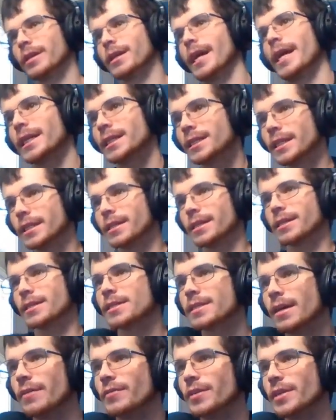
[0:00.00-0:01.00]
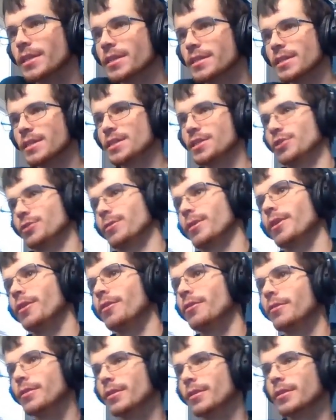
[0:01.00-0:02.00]
Actually, Duck 7 is
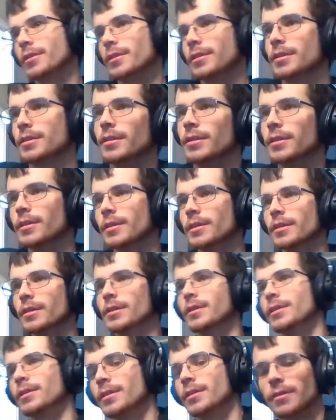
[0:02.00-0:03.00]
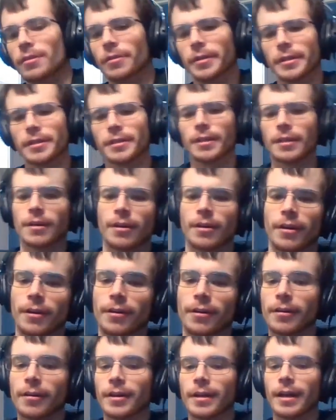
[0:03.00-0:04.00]
Ichiro. Or is it
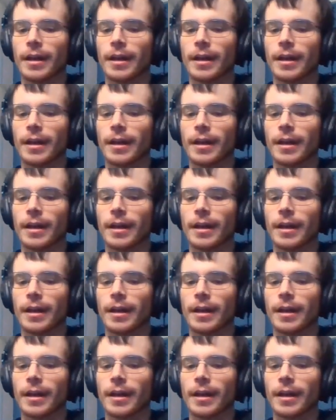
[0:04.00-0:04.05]
Carl?